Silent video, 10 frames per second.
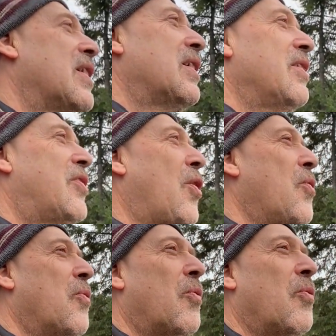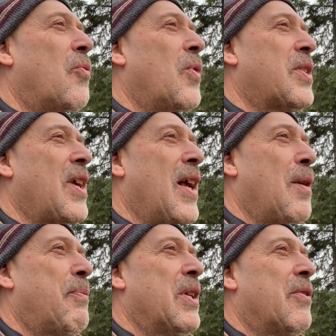So what's
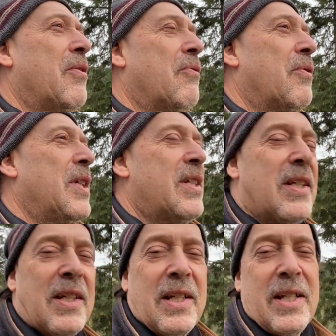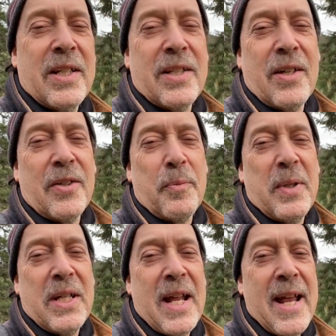happened recently is there's
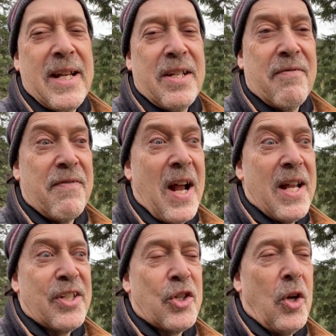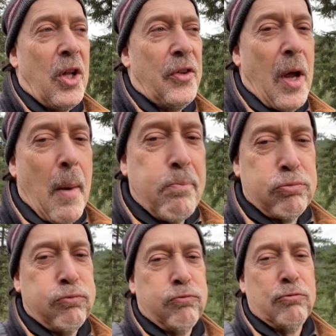been a device called the
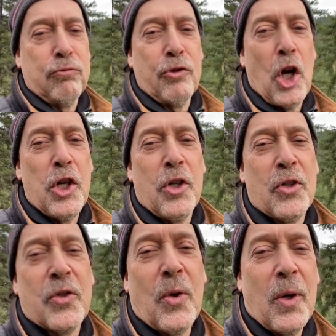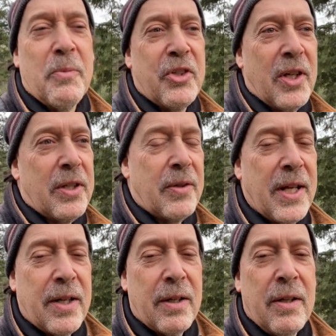Thunderstorm
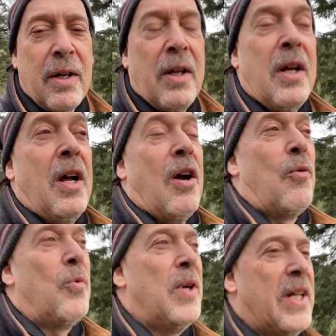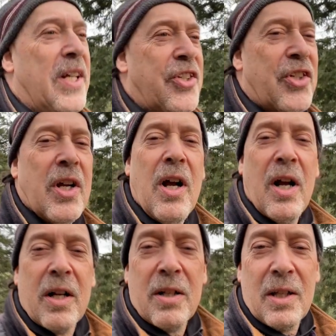Generator, which
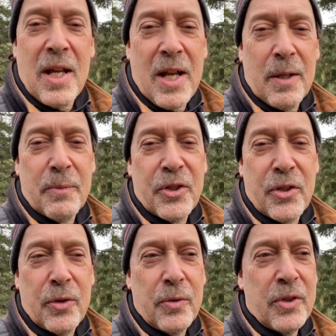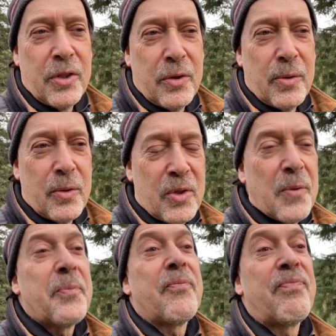claims to use
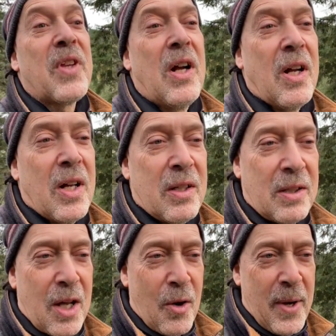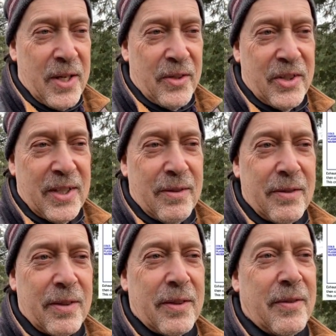low energy
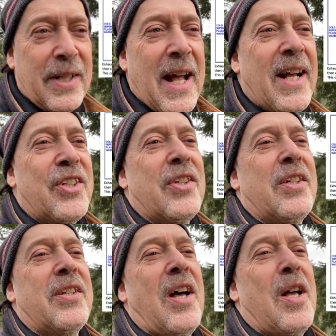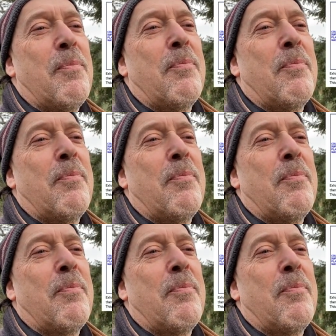nuclear reaction type